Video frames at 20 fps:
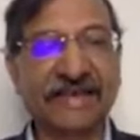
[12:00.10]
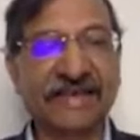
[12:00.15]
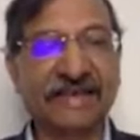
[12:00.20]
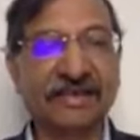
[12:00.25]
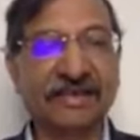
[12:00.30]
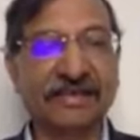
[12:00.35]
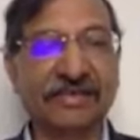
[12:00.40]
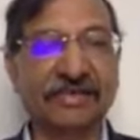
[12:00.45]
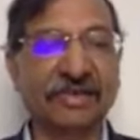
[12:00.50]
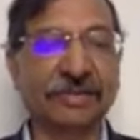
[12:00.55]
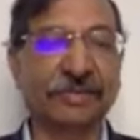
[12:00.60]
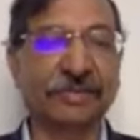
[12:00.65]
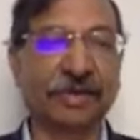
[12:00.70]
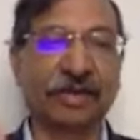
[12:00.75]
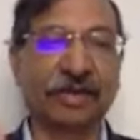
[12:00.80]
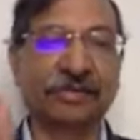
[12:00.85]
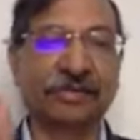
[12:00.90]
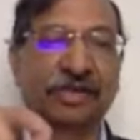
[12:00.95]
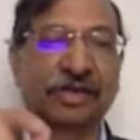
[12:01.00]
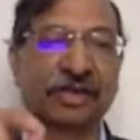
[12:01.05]
design of the
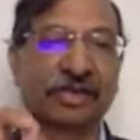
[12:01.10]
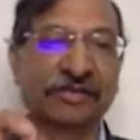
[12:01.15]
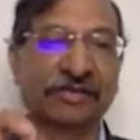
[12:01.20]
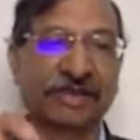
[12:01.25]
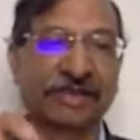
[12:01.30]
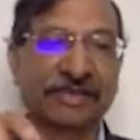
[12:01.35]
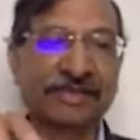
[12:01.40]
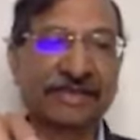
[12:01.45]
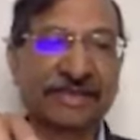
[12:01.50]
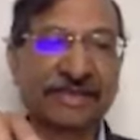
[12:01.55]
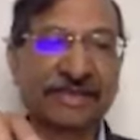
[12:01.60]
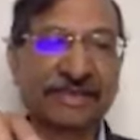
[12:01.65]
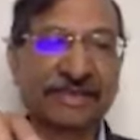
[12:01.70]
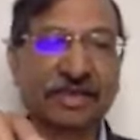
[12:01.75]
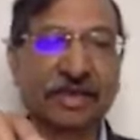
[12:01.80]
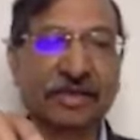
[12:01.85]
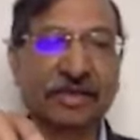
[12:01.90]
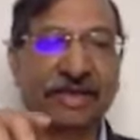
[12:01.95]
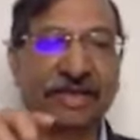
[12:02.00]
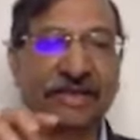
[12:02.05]
problem solving.
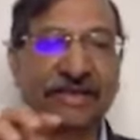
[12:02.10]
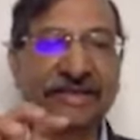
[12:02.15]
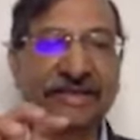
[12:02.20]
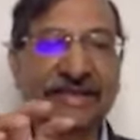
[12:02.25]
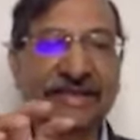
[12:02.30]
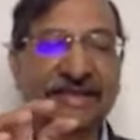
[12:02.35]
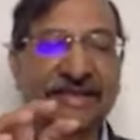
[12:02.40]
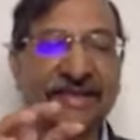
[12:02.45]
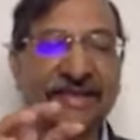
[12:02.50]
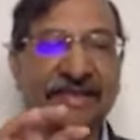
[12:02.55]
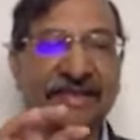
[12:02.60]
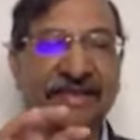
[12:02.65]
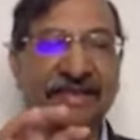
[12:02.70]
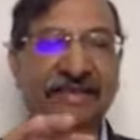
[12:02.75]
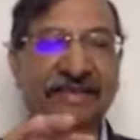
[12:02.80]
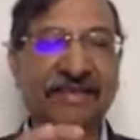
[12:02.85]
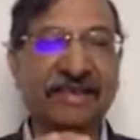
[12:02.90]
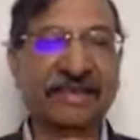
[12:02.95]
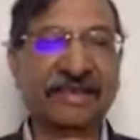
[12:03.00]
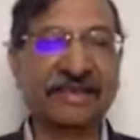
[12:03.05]
Normally, design
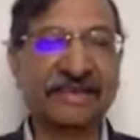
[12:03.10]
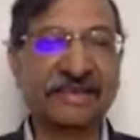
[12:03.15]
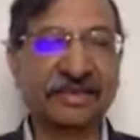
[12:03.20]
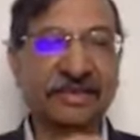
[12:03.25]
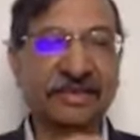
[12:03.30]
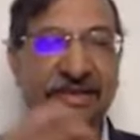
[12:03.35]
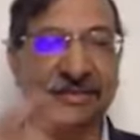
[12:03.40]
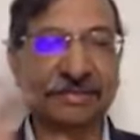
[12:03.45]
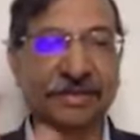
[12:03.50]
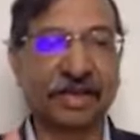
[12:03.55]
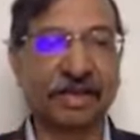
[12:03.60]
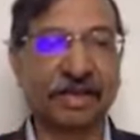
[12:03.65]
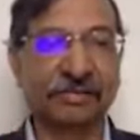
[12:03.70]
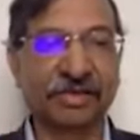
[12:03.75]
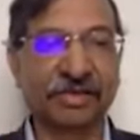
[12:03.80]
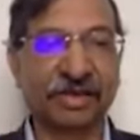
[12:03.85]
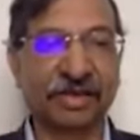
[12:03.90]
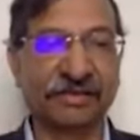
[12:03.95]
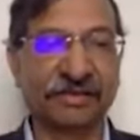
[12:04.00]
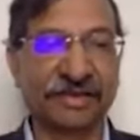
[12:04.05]
thinking is related to the
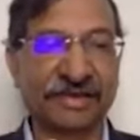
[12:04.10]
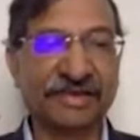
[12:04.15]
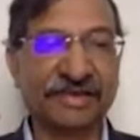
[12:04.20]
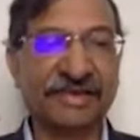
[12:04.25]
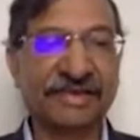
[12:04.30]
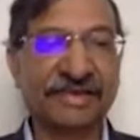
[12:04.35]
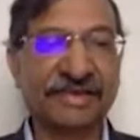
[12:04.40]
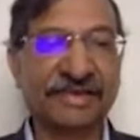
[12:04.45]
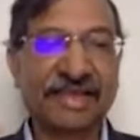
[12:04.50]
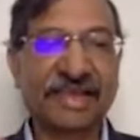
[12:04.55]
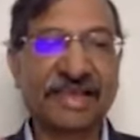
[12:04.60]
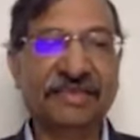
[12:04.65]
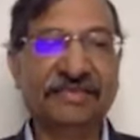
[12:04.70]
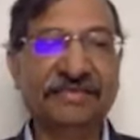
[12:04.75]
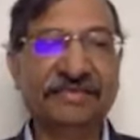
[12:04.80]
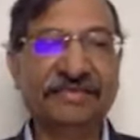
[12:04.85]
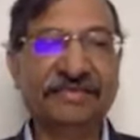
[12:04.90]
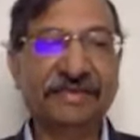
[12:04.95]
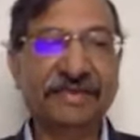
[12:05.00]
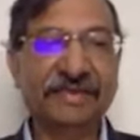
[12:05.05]
problem solving.
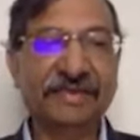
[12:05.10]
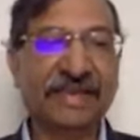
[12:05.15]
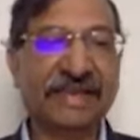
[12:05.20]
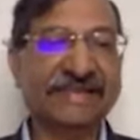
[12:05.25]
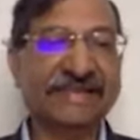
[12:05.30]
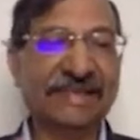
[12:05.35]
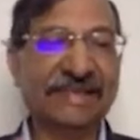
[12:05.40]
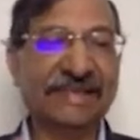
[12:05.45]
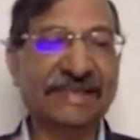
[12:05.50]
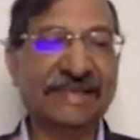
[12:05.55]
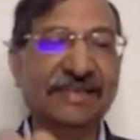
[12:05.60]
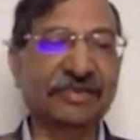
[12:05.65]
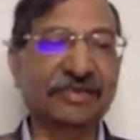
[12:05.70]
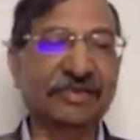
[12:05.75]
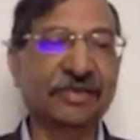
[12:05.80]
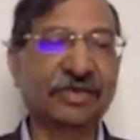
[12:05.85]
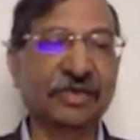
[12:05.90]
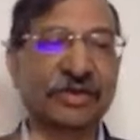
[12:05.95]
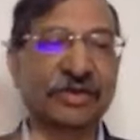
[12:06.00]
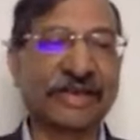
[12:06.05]
If SME
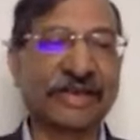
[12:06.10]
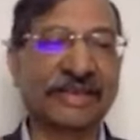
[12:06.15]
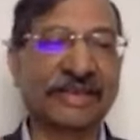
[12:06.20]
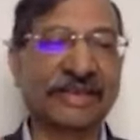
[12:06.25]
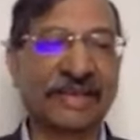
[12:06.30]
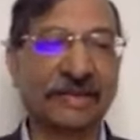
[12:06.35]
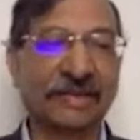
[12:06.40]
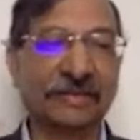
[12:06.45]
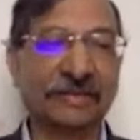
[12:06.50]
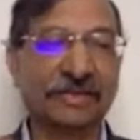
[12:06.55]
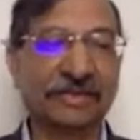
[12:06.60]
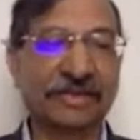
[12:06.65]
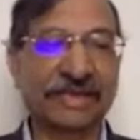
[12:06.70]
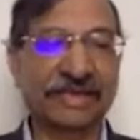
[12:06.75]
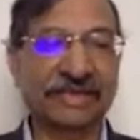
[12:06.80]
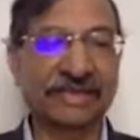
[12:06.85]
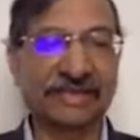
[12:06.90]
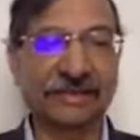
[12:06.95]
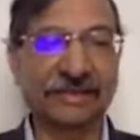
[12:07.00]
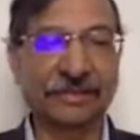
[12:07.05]
has to grow 10 times,
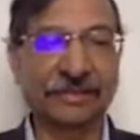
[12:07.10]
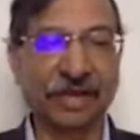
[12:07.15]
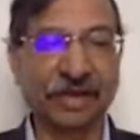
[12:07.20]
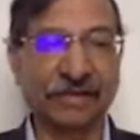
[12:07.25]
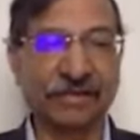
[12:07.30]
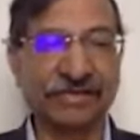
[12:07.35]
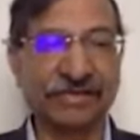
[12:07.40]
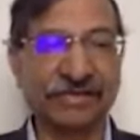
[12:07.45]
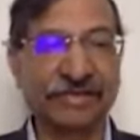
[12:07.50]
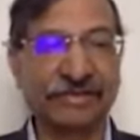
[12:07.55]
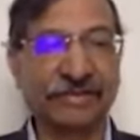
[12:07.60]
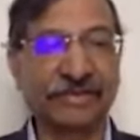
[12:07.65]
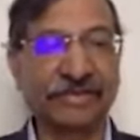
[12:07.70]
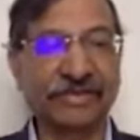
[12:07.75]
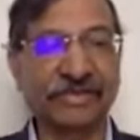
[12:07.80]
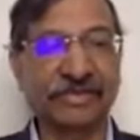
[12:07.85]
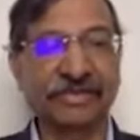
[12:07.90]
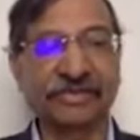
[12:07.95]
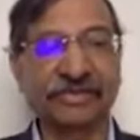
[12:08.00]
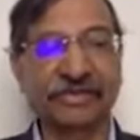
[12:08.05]
then the problem
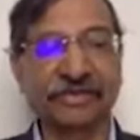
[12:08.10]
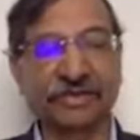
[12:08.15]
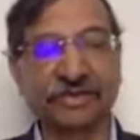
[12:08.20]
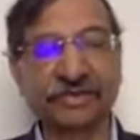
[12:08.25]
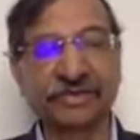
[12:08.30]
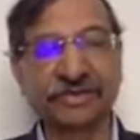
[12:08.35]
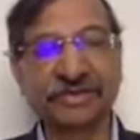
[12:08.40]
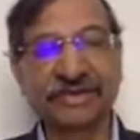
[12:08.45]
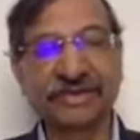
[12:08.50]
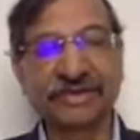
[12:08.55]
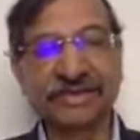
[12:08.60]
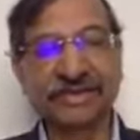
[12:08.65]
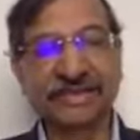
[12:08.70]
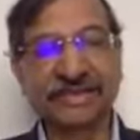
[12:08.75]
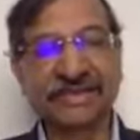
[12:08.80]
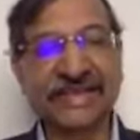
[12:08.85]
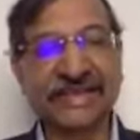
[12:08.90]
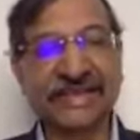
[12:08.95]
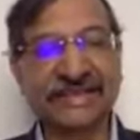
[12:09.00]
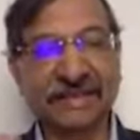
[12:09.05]
statement shifts to
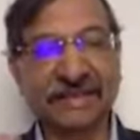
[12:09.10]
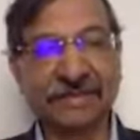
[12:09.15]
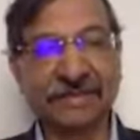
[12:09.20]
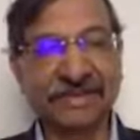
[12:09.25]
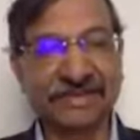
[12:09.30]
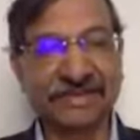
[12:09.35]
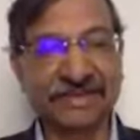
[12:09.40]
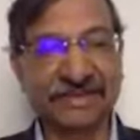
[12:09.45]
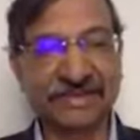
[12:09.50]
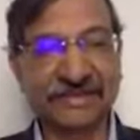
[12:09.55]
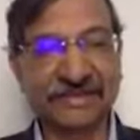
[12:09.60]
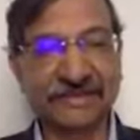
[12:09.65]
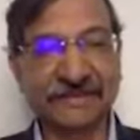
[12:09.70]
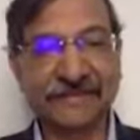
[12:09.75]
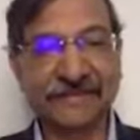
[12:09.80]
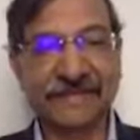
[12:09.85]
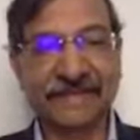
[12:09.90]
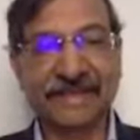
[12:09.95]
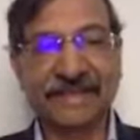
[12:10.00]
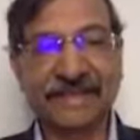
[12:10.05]
design the business.